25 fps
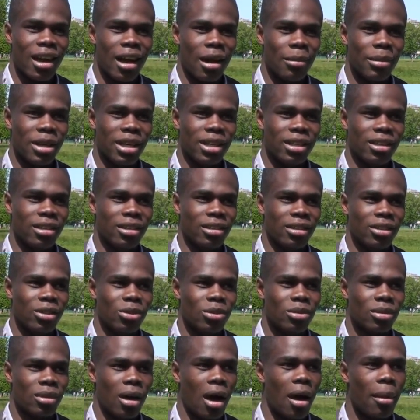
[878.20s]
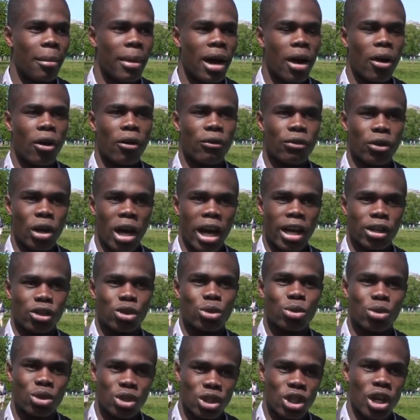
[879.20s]
I mean, you come out of your
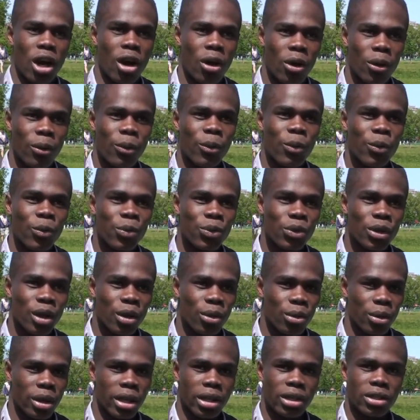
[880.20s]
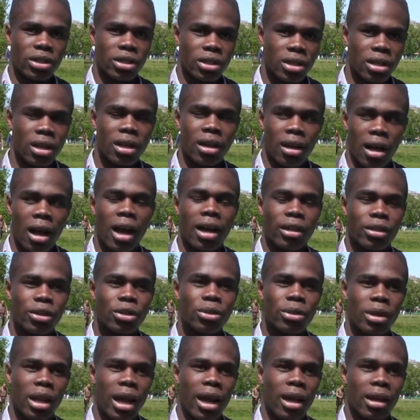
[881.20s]
actual shell, which I
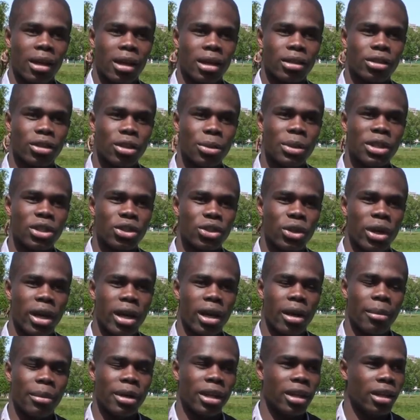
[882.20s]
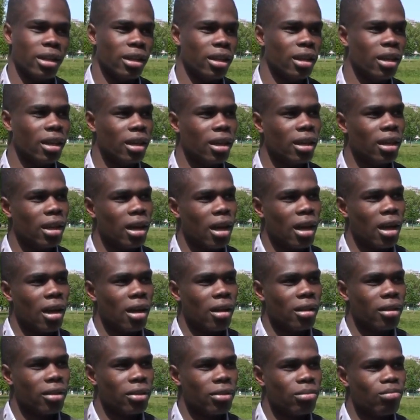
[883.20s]
do like, I do enjoy. I mean,
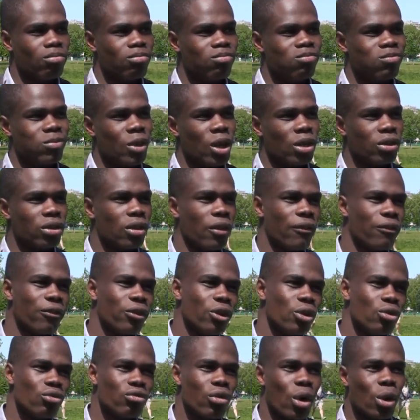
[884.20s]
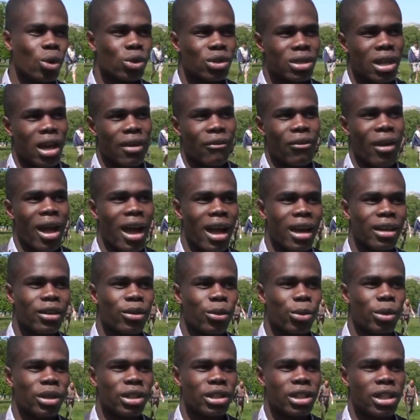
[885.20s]
the few roles that I've had,
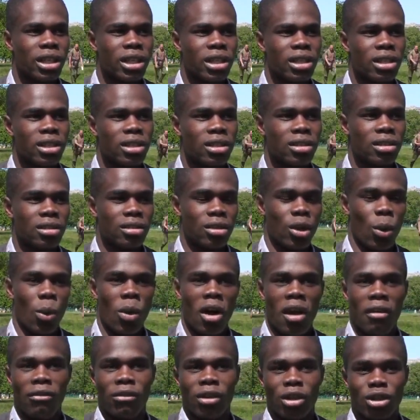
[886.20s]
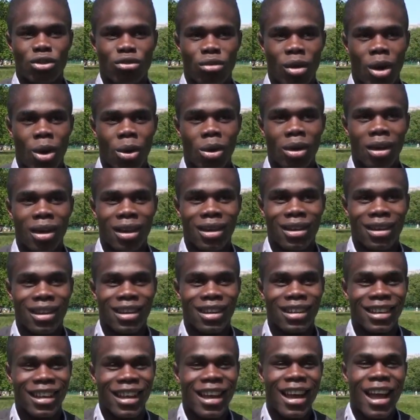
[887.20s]
which is the worthless role,
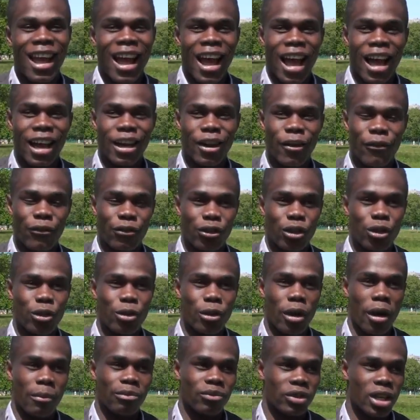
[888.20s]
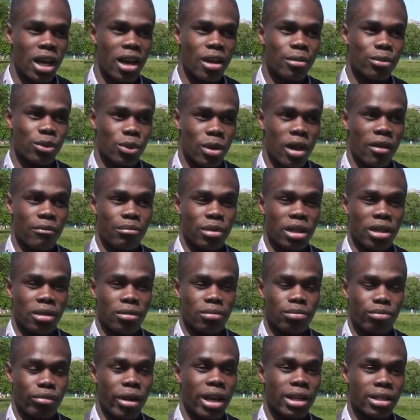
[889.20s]
and a few times where I've
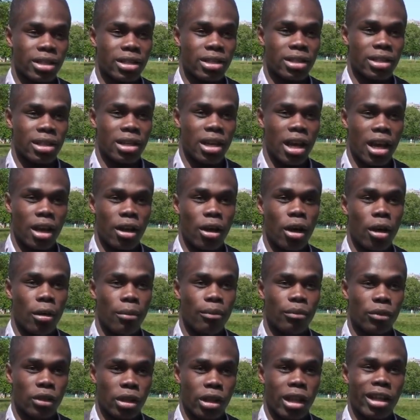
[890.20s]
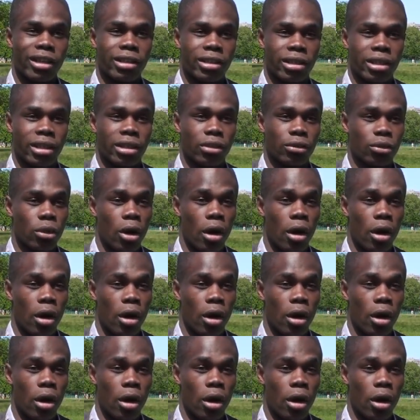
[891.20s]
been practicing at London